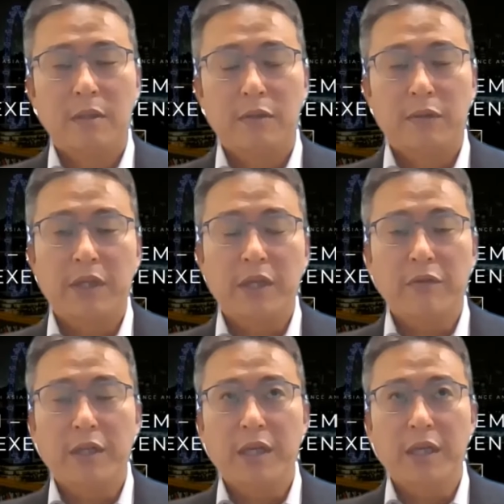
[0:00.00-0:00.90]

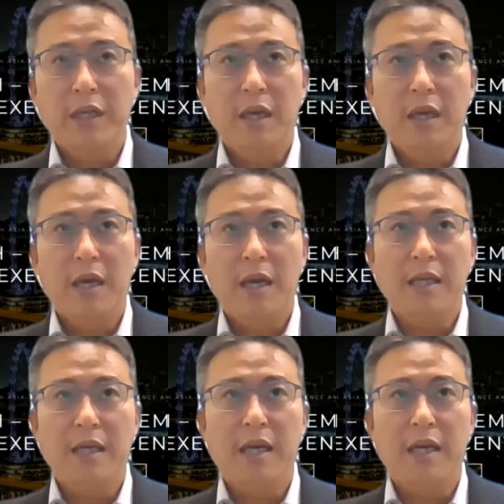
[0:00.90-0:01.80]
2020
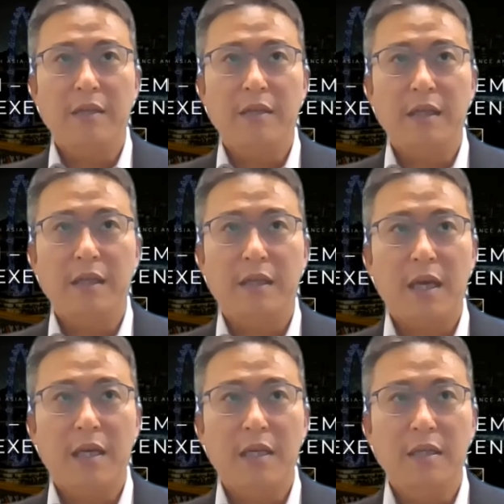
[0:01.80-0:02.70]
AKC,
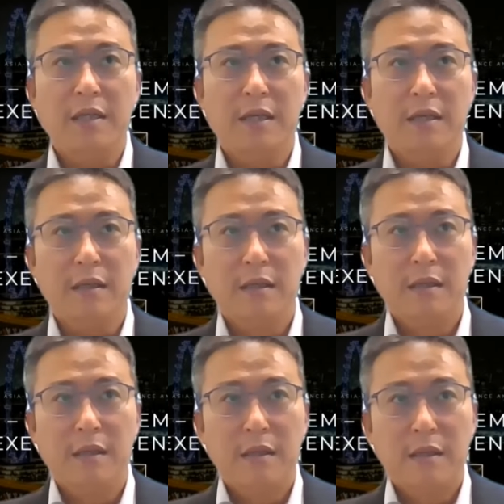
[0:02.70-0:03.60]
Asia
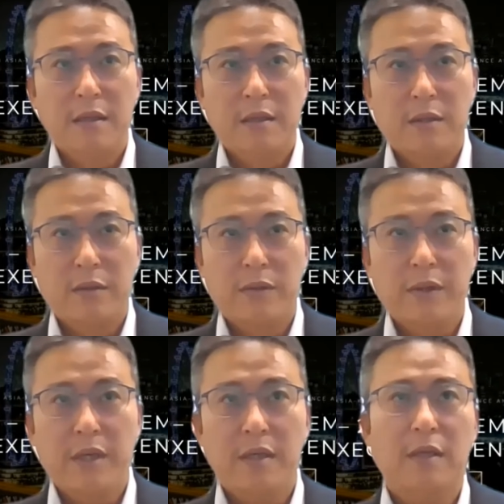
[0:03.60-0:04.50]

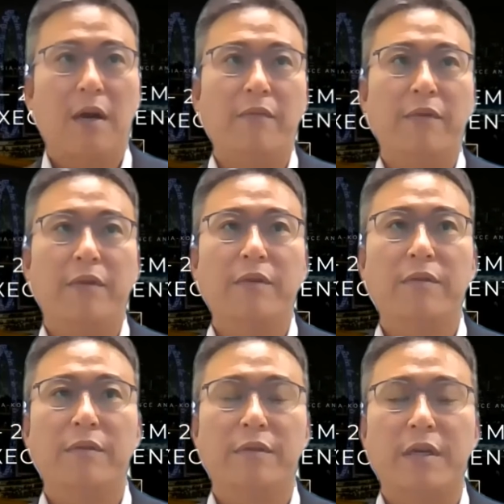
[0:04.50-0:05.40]
Korea Conference
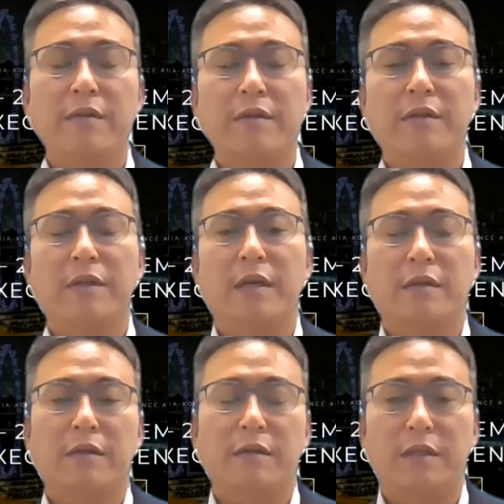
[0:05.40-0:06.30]
on Science and
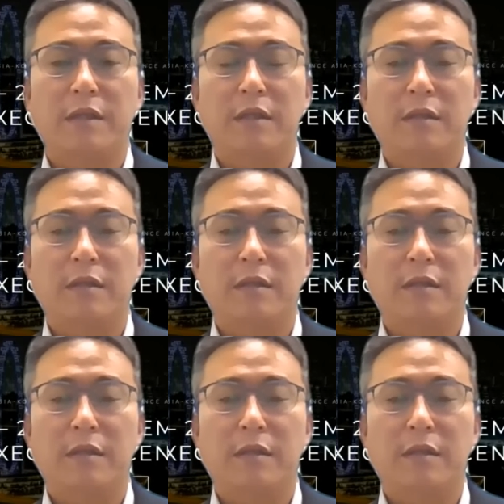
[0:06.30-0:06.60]
Technology.